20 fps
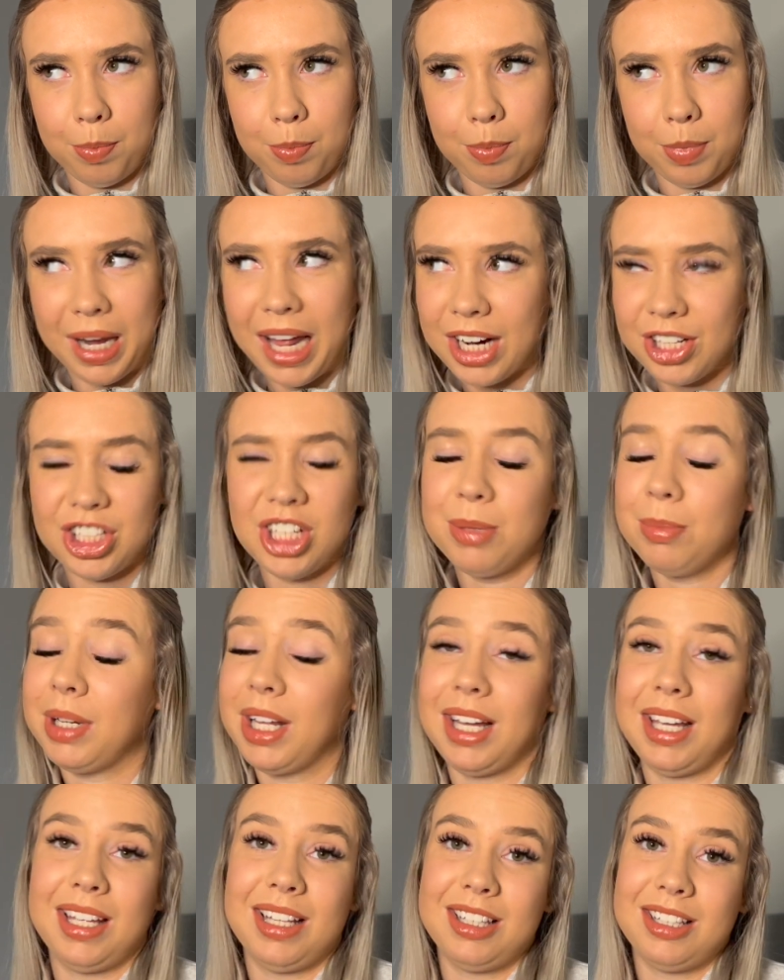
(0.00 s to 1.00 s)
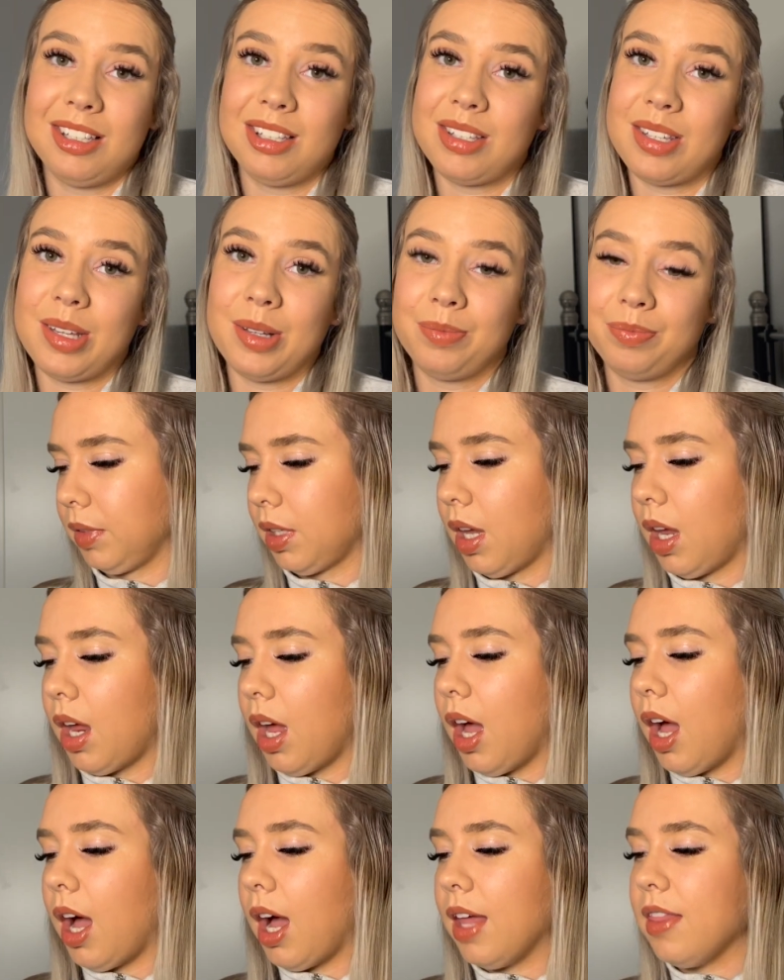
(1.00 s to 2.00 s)
black gym leggings.
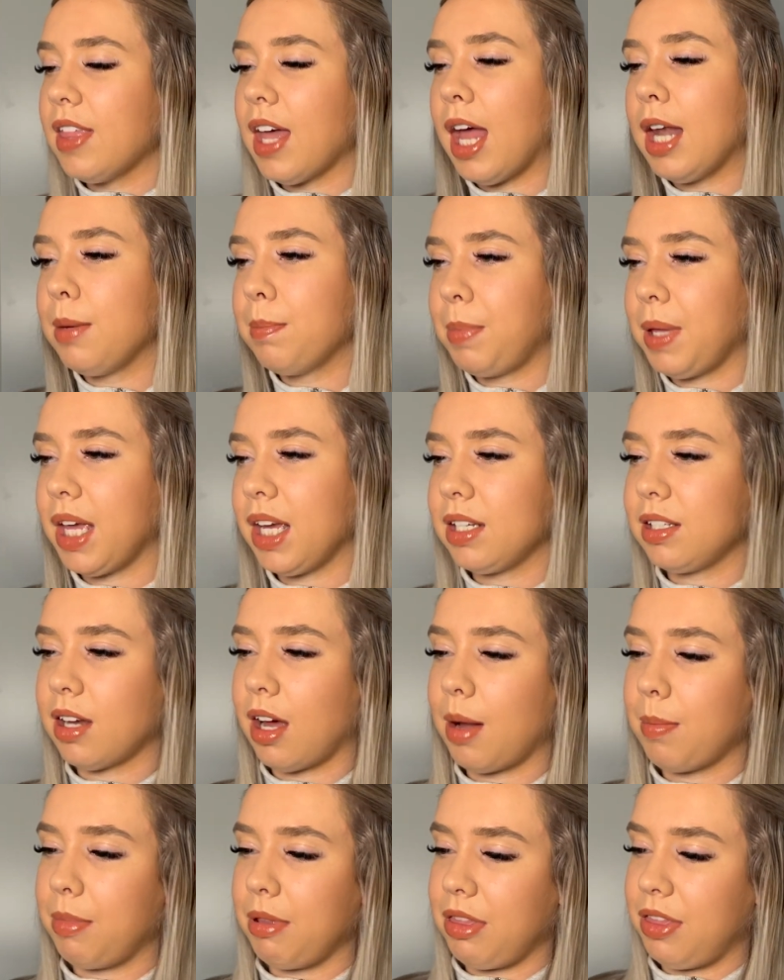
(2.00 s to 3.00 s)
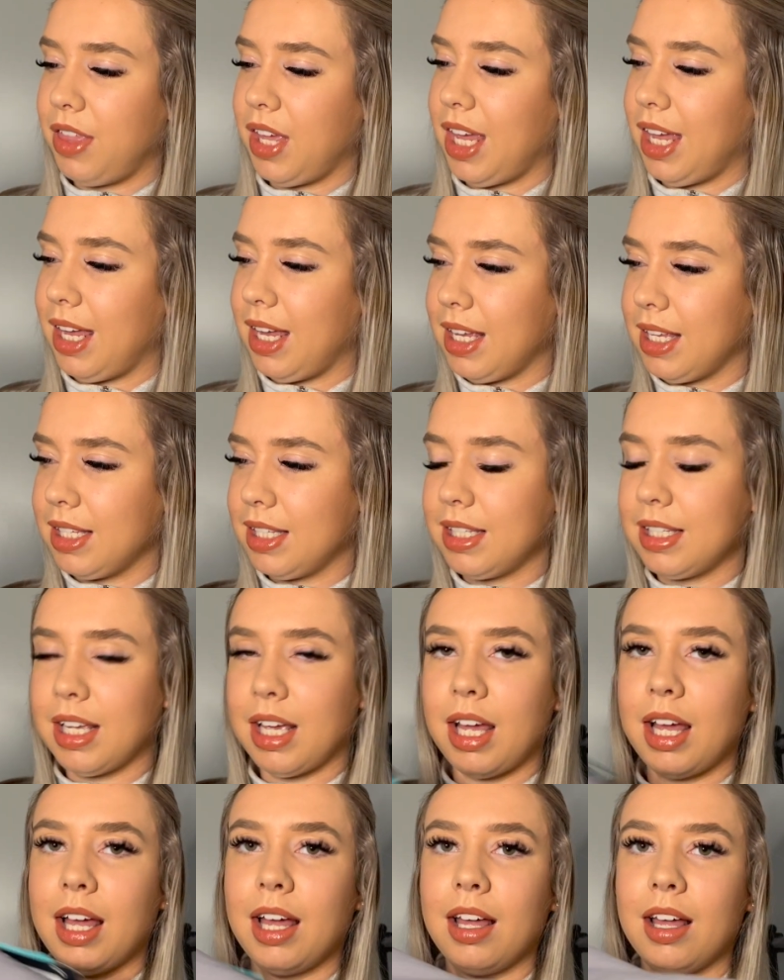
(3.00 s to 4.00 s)
I then picked up these
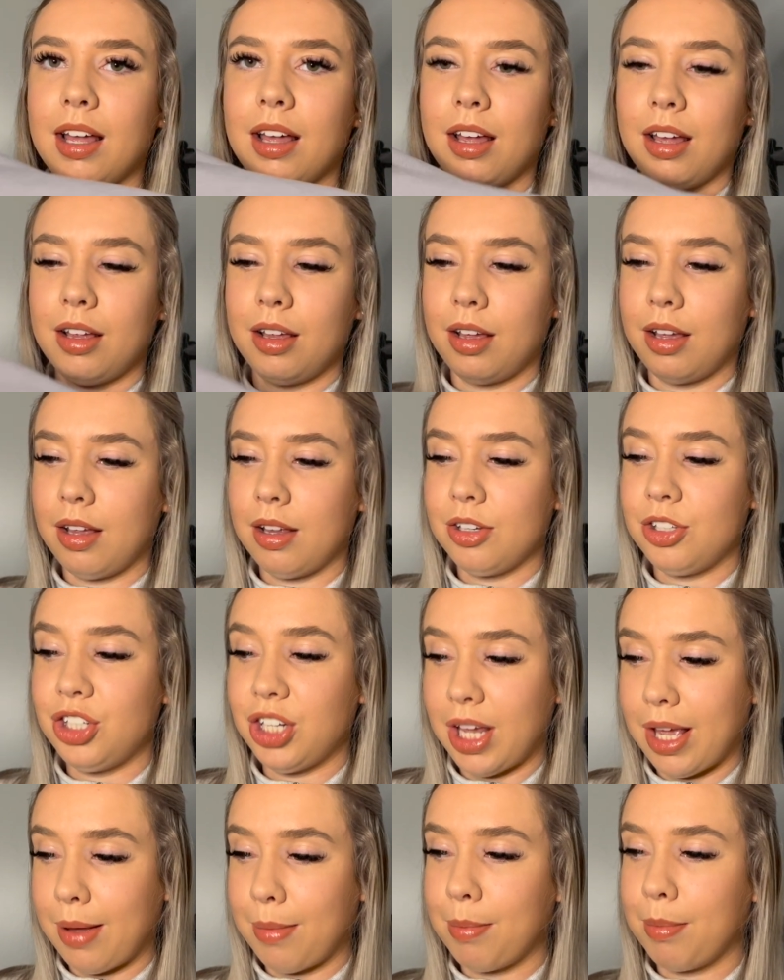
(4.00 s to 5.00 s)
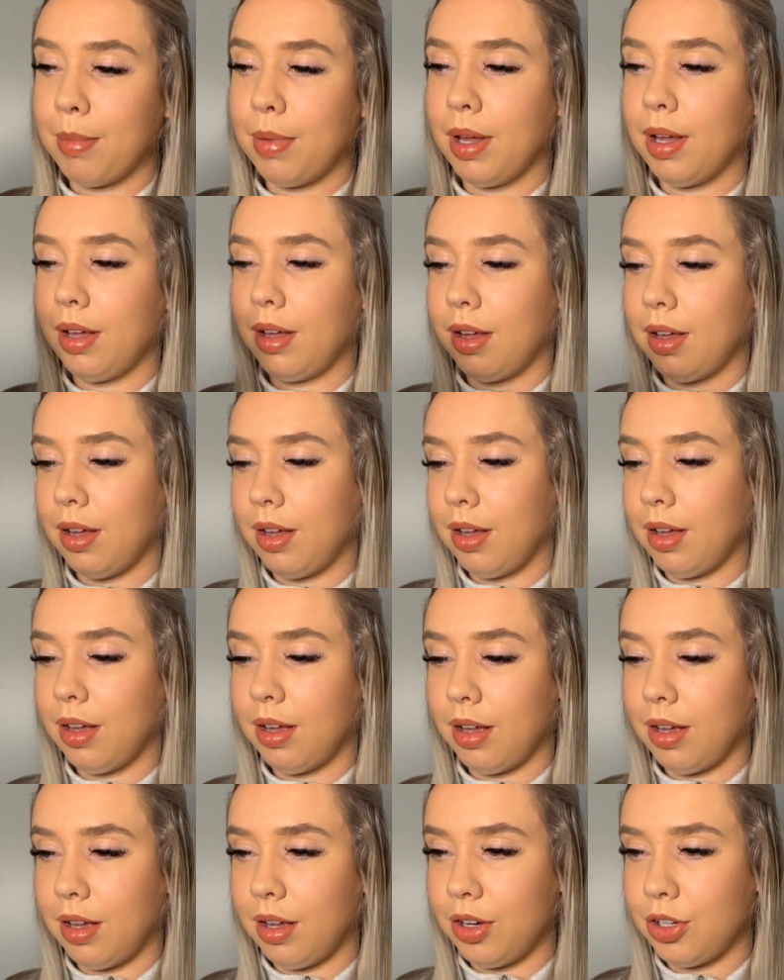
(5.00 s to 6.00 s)
gym
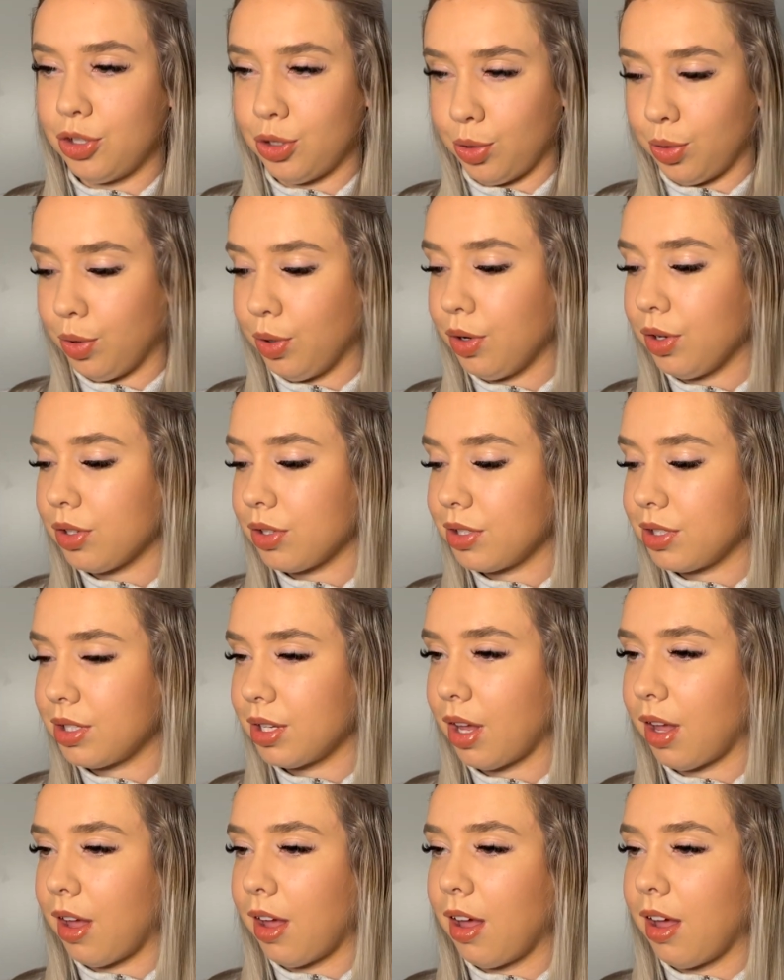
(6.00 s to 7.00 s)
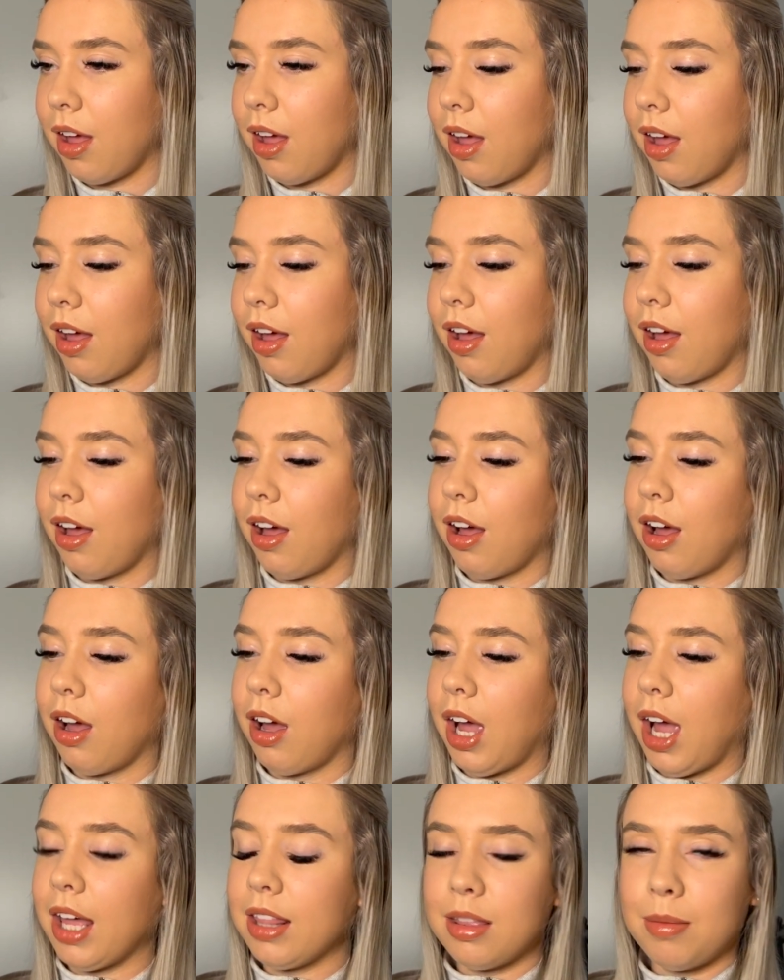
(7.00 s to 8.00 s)
shorts.
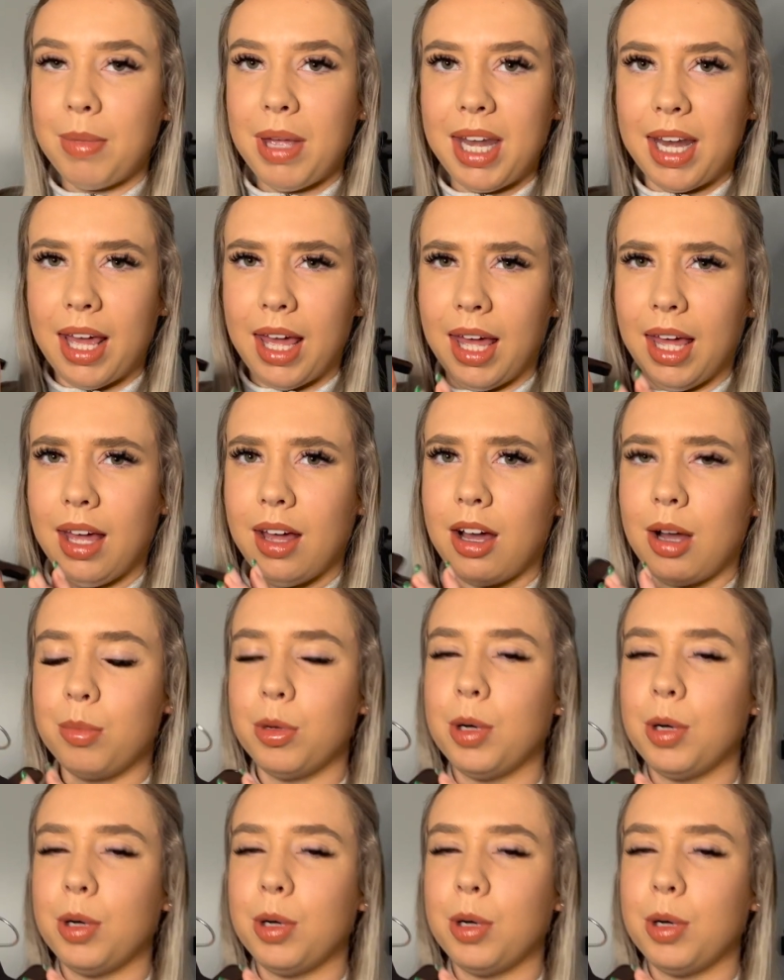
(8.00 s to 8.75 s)
At the minute, I'm